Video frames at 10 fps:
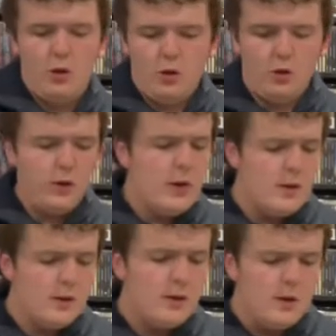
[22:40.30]

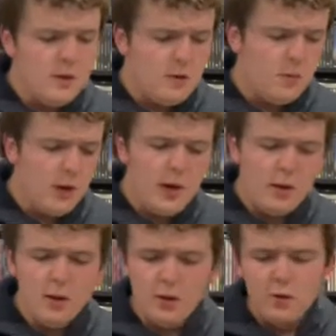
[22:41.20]
Greetings,
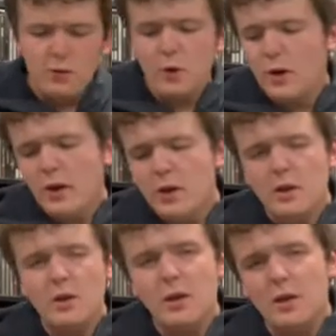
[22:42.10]
bottle of wine.